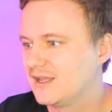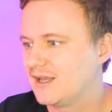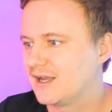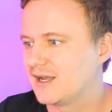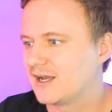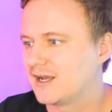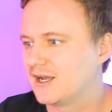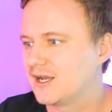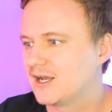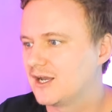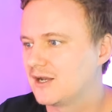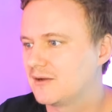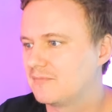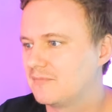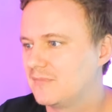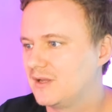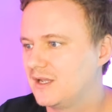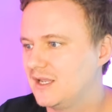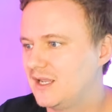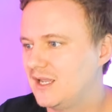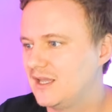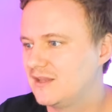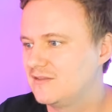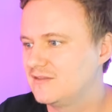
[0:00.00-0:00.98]
Um,
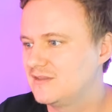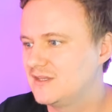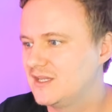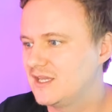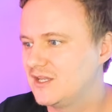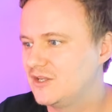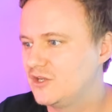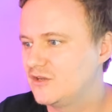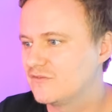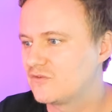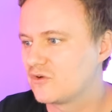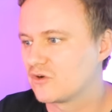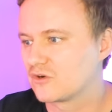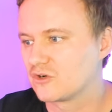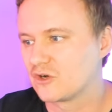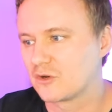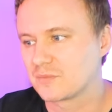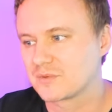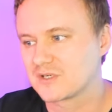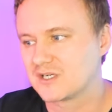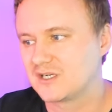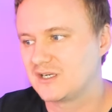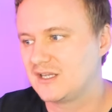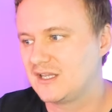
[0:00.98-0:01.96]
and then you've got an
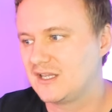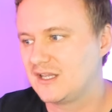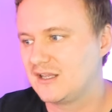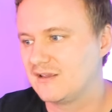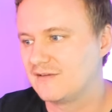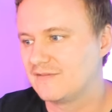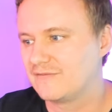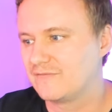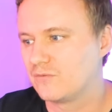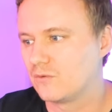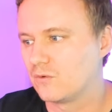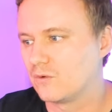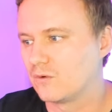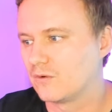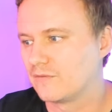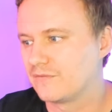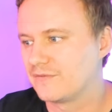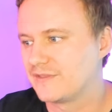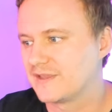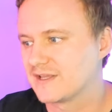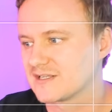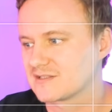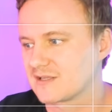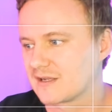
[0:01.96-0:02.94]
option here for
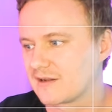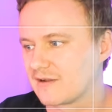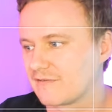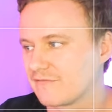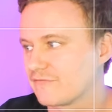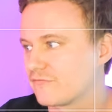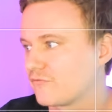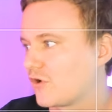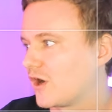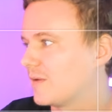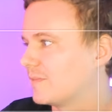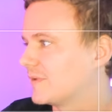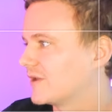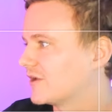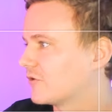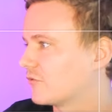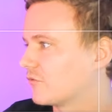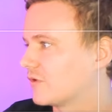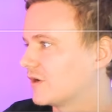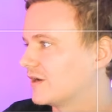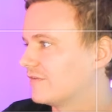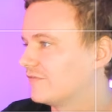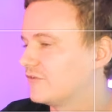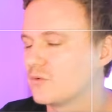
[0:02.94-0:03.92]
things like a framing
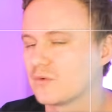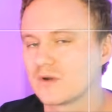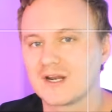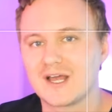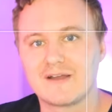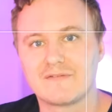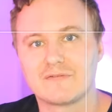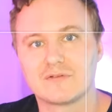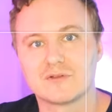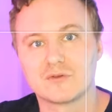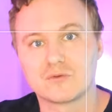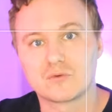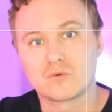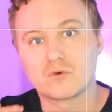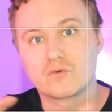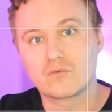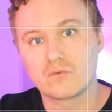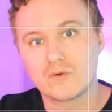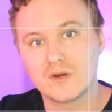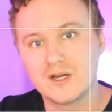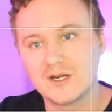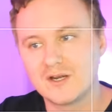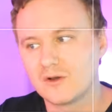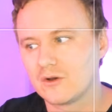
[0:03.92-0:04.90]
grid. If you want to have a little
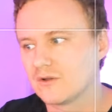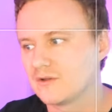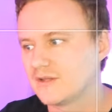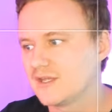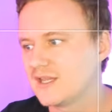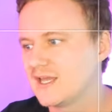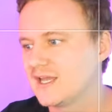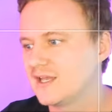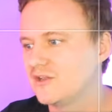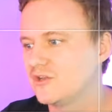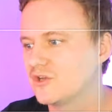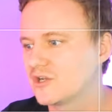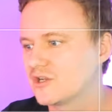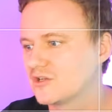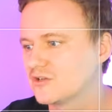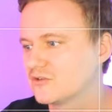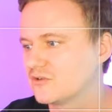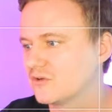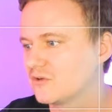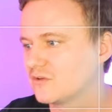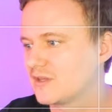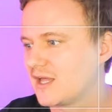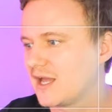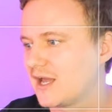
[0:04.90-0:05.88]
grid on there, you can
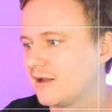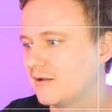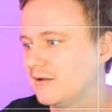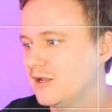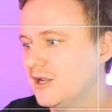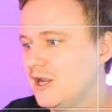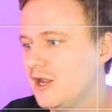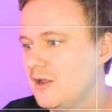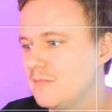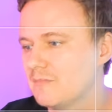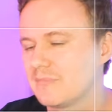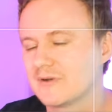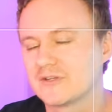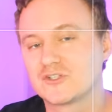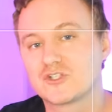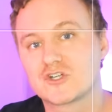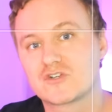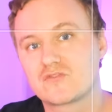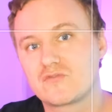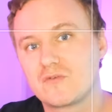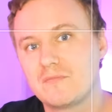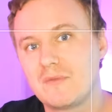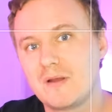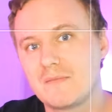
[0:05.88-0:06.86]
do that. But
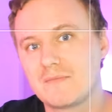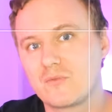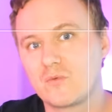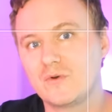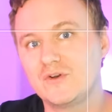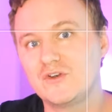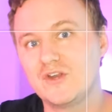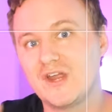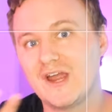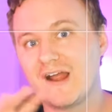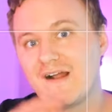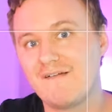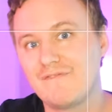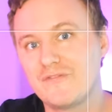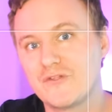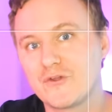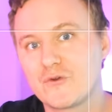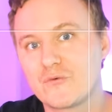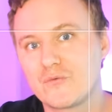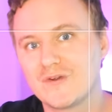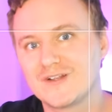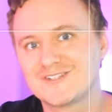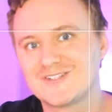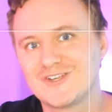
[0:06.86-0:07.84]
just remember when you have the
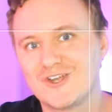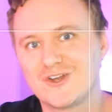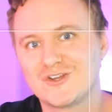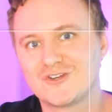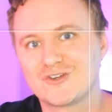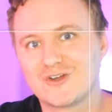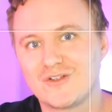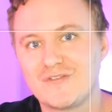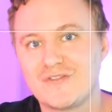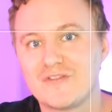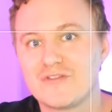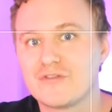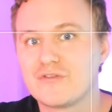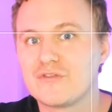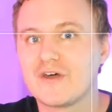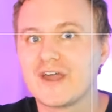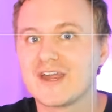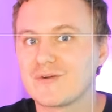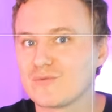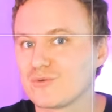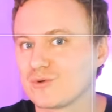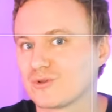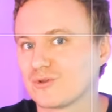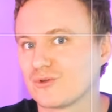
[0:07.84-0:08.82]
grid turned on,
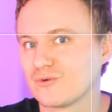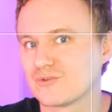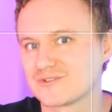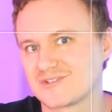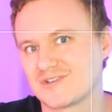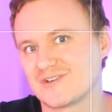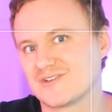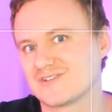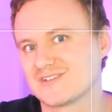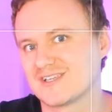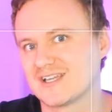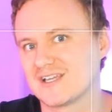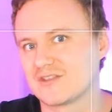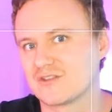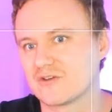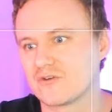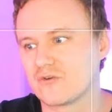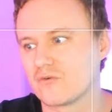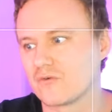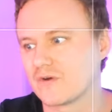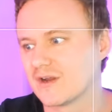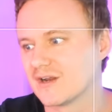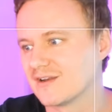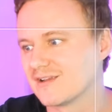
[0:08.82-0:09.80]
they will also see the
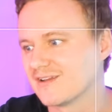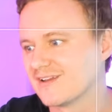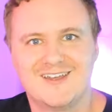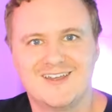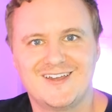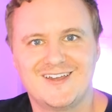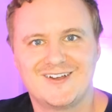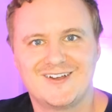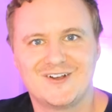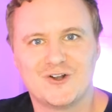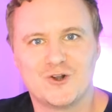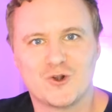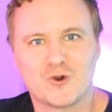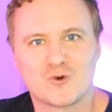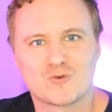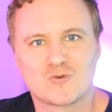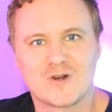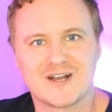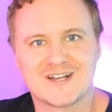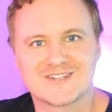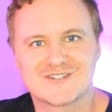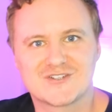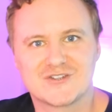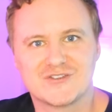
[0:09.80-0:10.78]
grid.
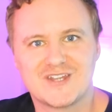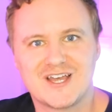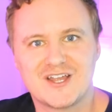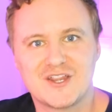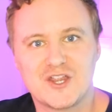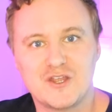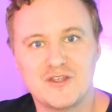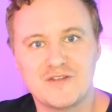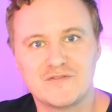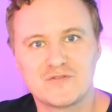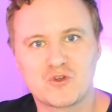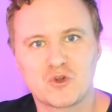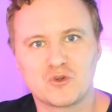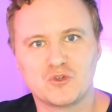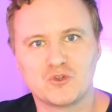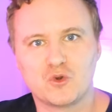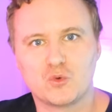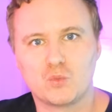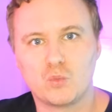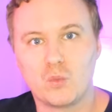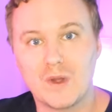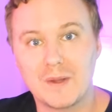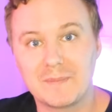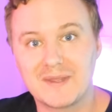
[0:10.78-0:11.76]
Alright, so now that you've got your
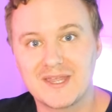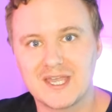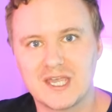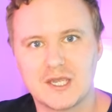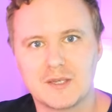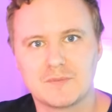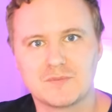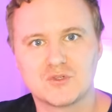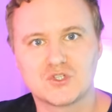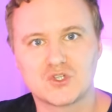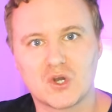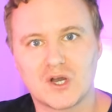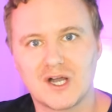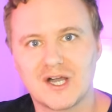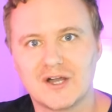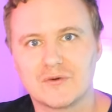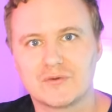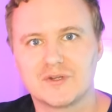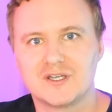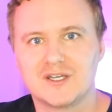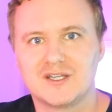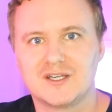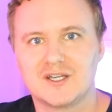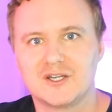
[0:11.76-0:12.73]
webcam
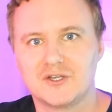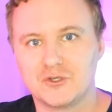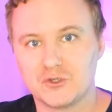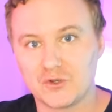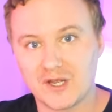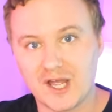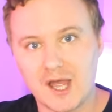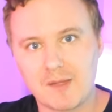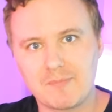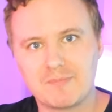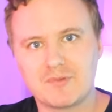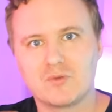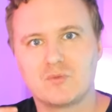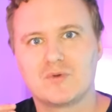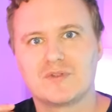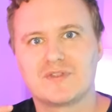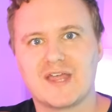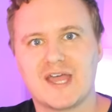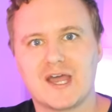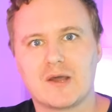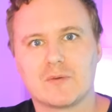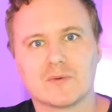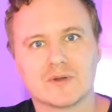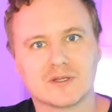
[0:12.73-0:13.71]
dialed in and you're happy with
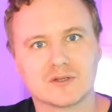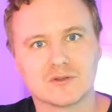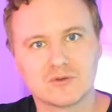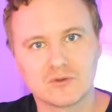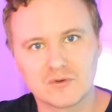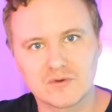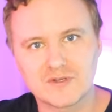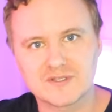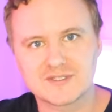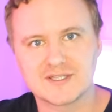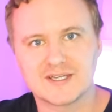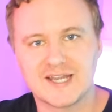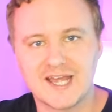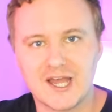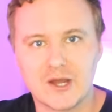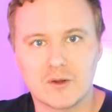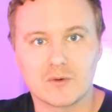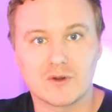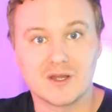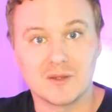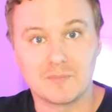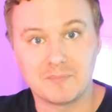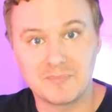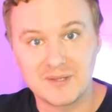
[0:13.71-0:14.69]
how it looks and how
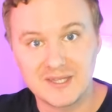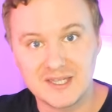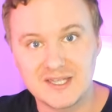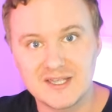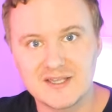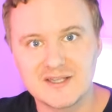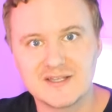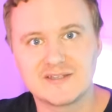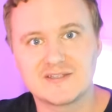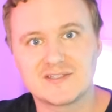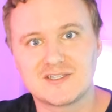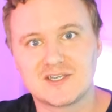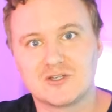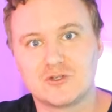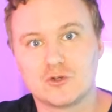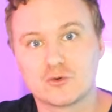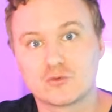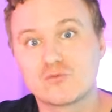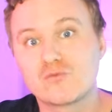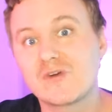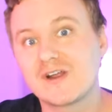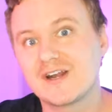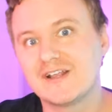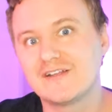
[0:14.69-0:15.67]
it appears and you're
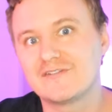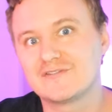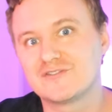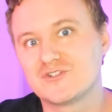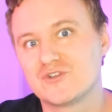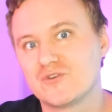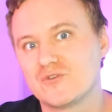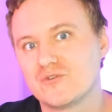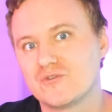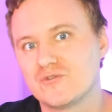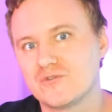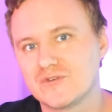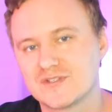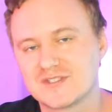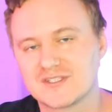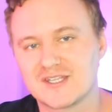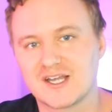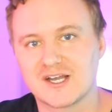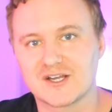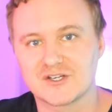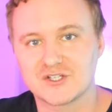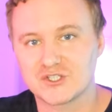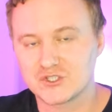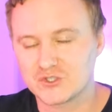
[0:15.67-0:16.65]
ready to
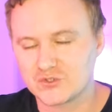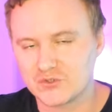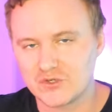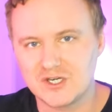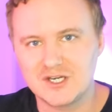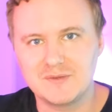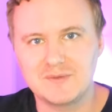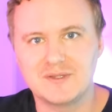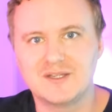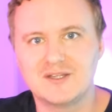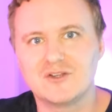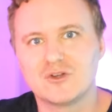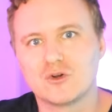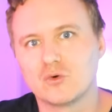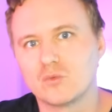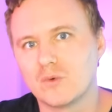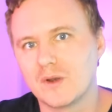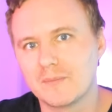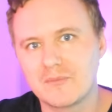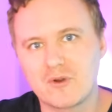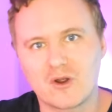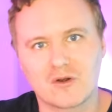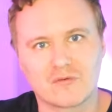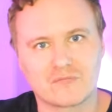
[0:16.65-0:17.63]
start streaming or
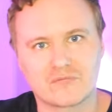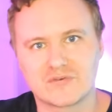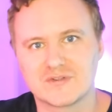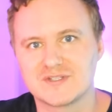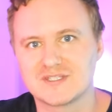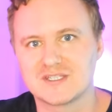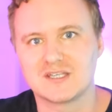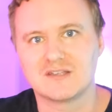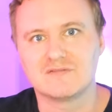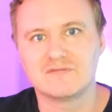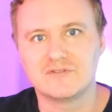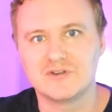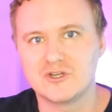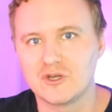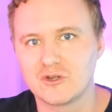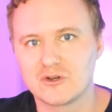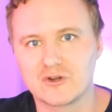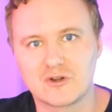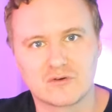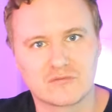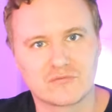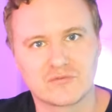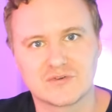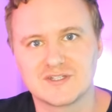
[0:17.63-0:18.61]
web conferencing, video
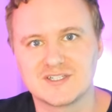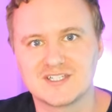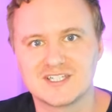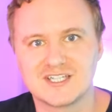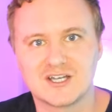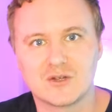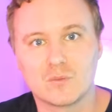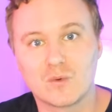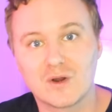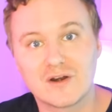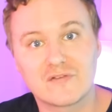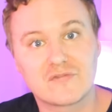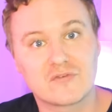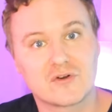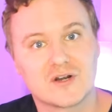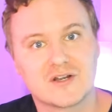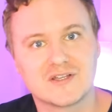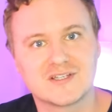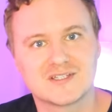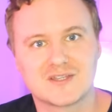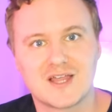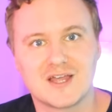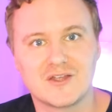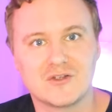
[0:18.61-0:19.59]
conferencing, whatever it
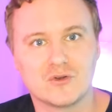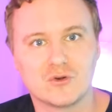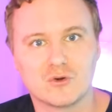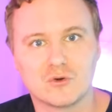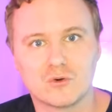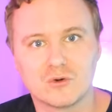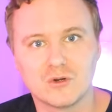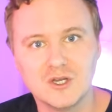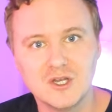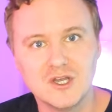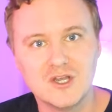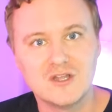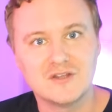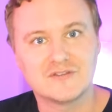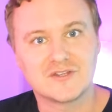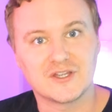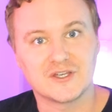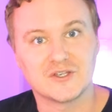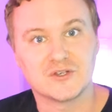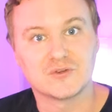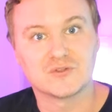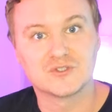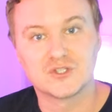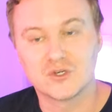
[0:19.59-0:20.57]
is that you're that
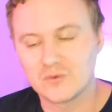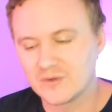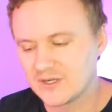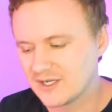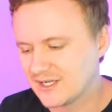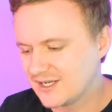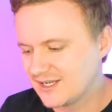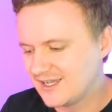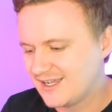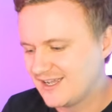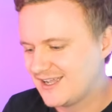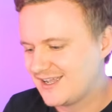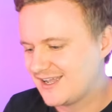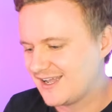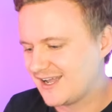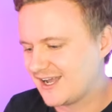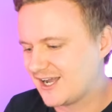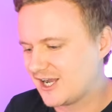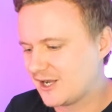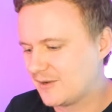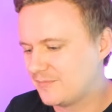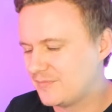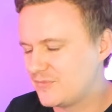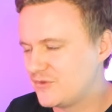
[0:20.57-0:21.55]
you're doing,
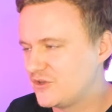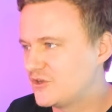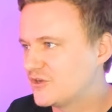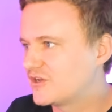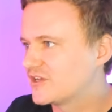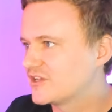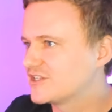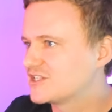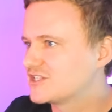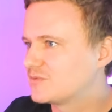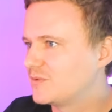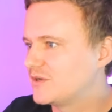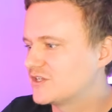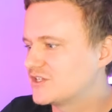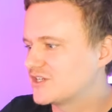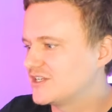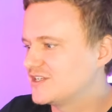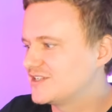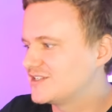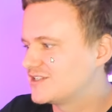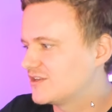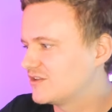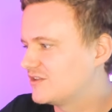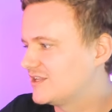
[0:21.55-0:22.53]
um, you can switch
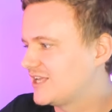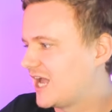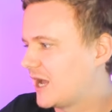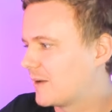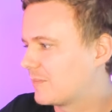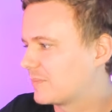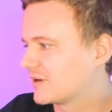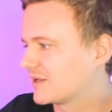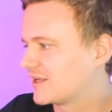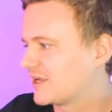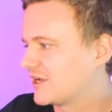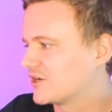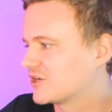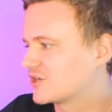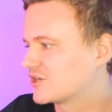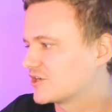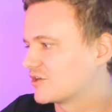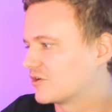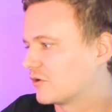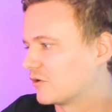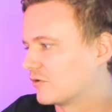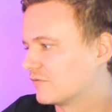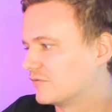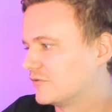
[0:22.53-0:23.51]
into the application
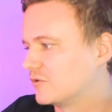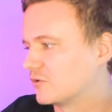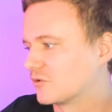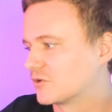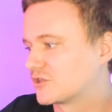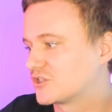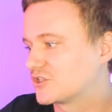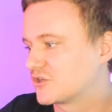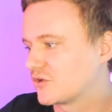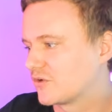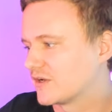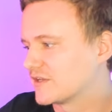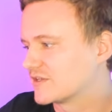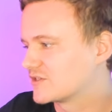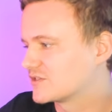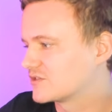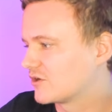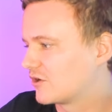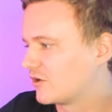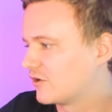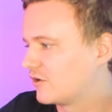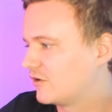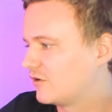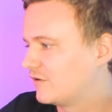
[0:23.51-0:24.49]
of your choice.
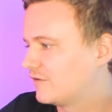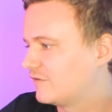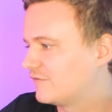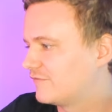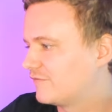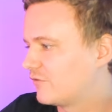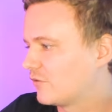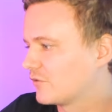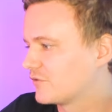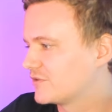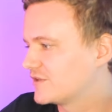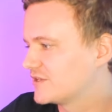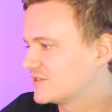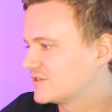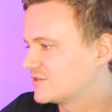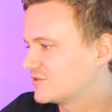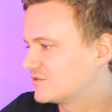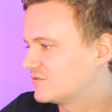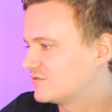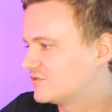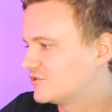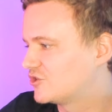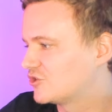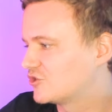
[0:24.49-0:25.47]
So for this
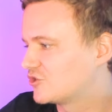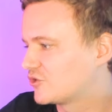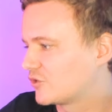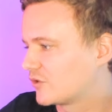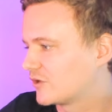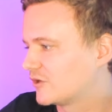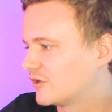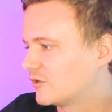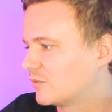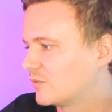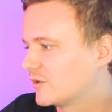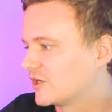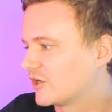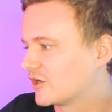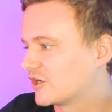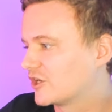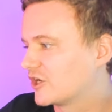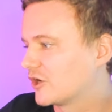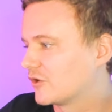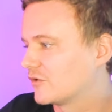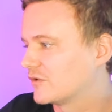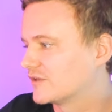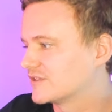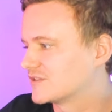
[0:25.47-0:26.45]
tutorial, we're going to
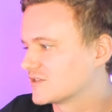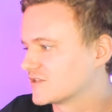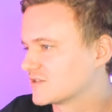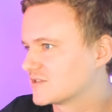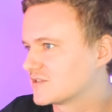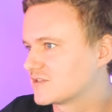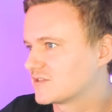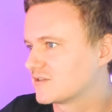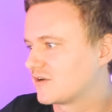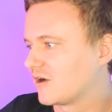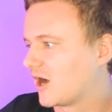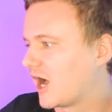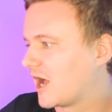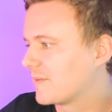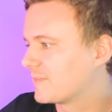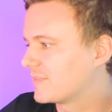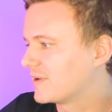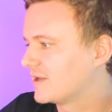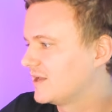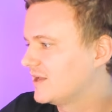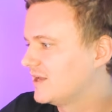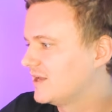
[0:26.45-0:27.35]
go into Skype.